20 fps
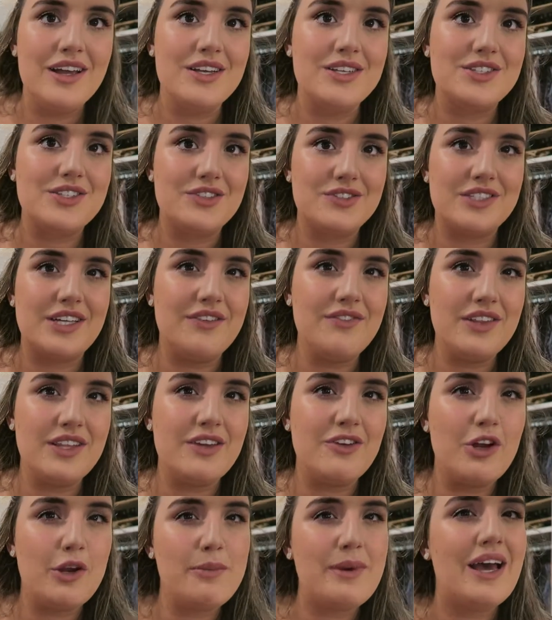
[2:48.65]
so definitely
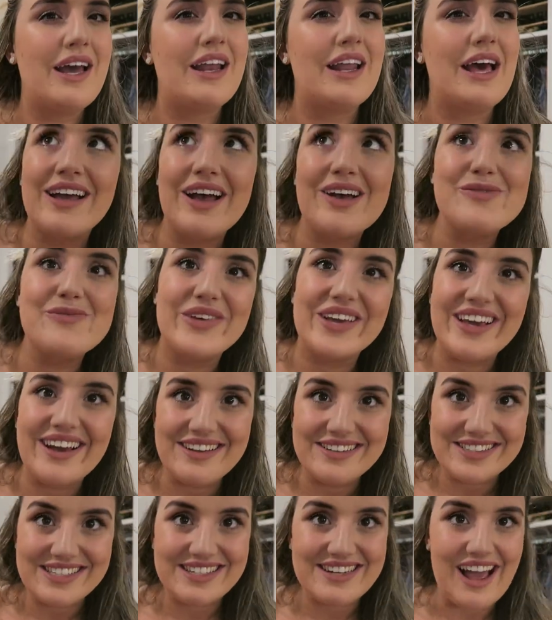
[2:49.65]
got about a bit
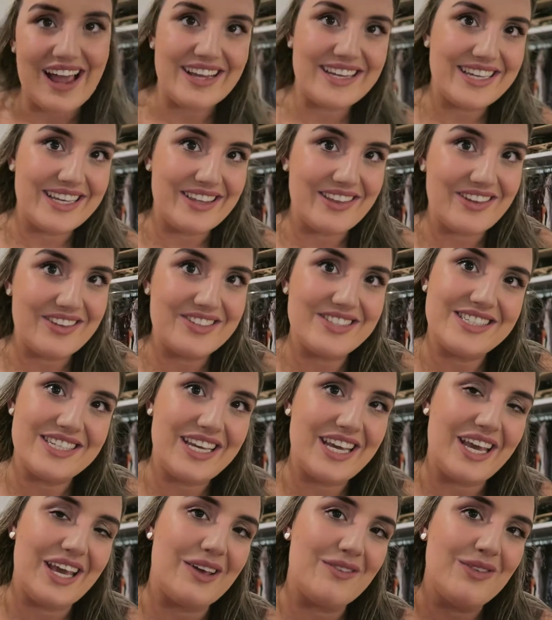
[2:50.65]
under 9 kilos to
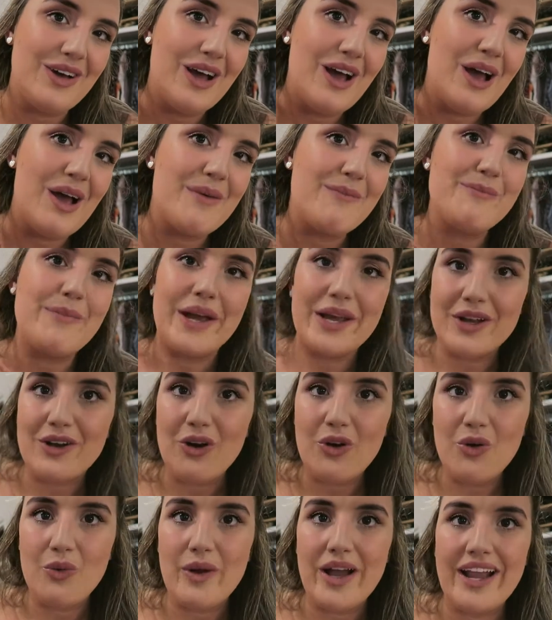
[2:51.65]
hit my
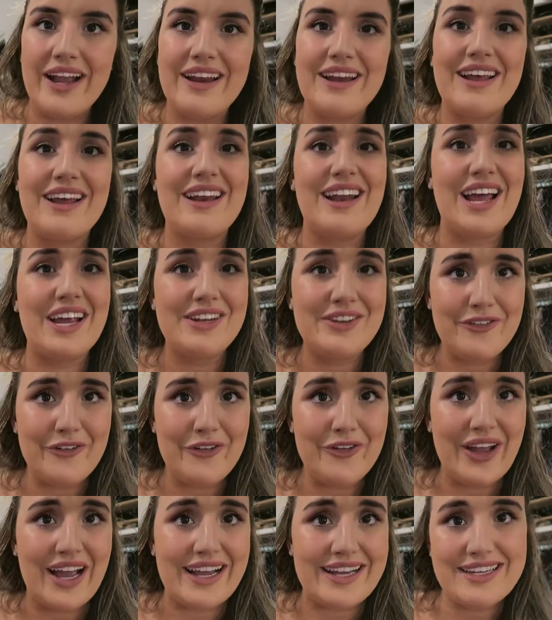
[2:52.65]
goal weight, and I
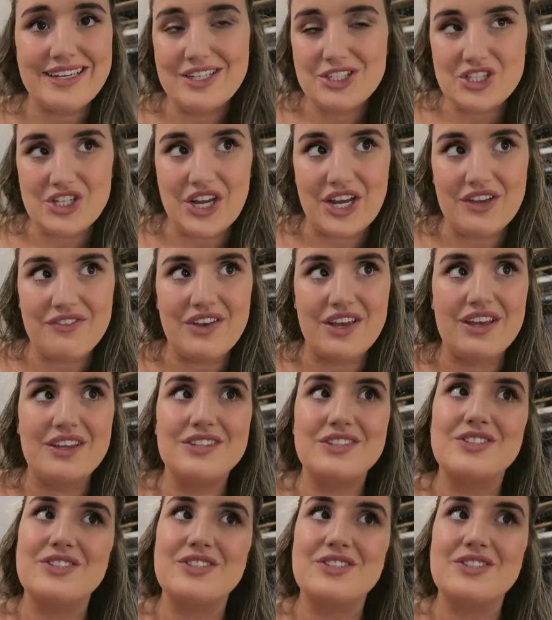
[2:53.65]
know I can achieve it.